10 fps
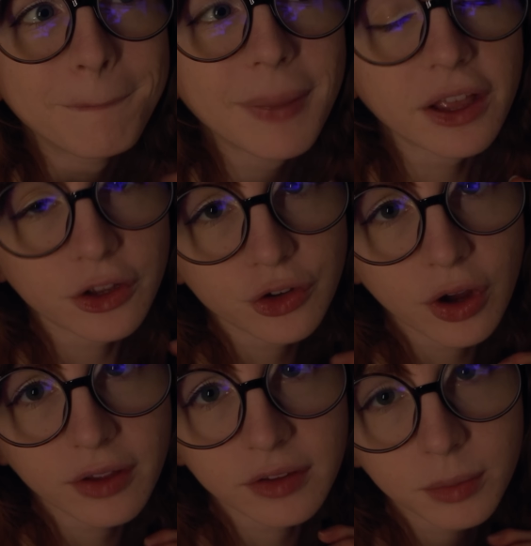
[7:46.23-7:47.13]
I could
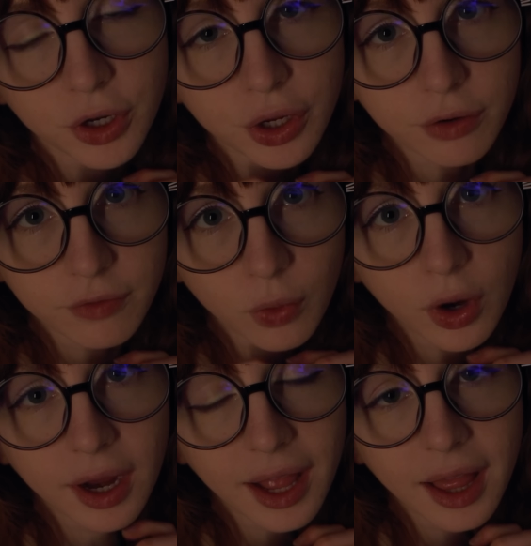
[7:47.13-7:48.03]
draw some on your
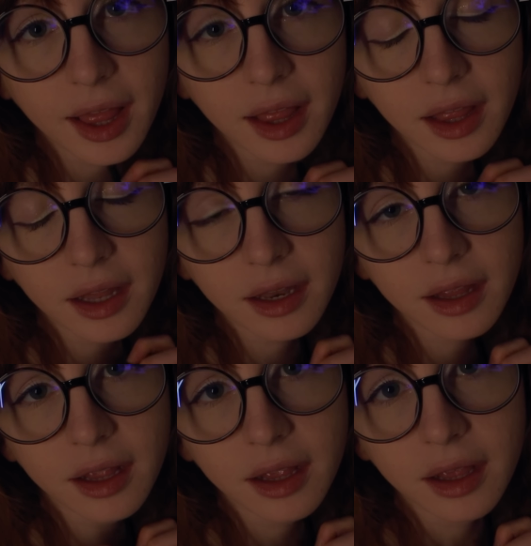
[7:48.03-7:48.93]
forehead.
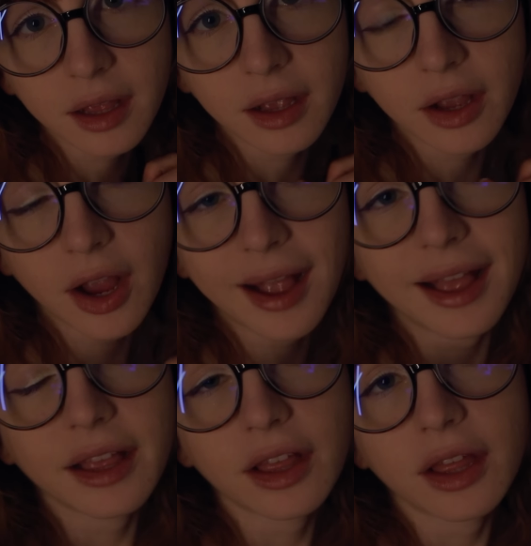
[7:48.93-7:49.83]

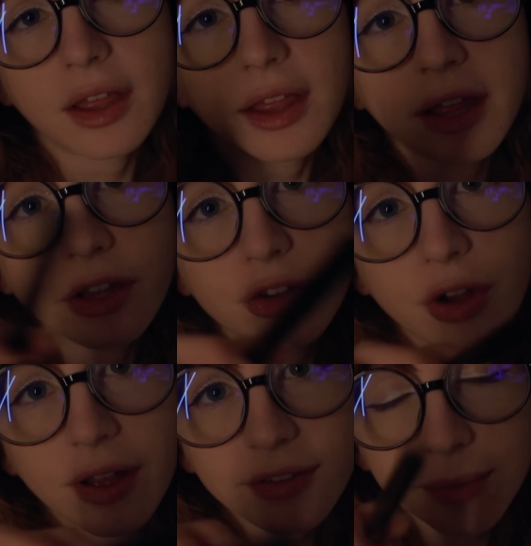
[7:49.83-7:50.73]
I could
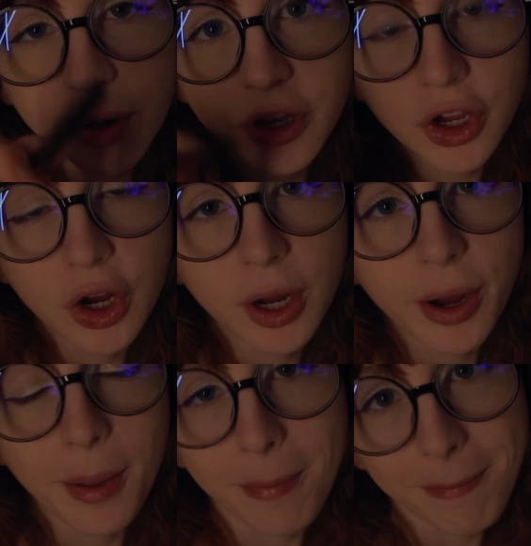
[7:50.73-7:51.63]
draw some on
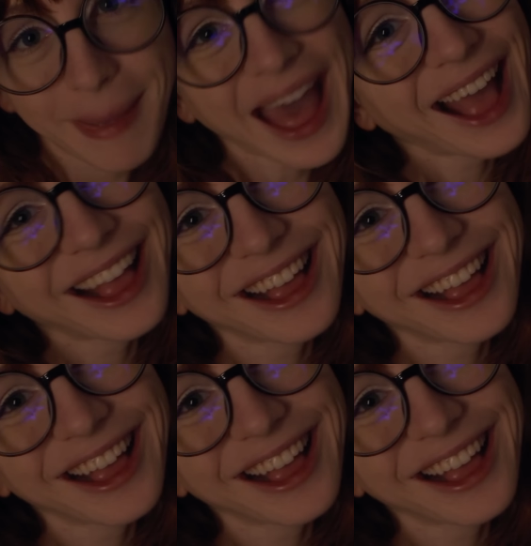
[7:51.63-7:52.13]
your back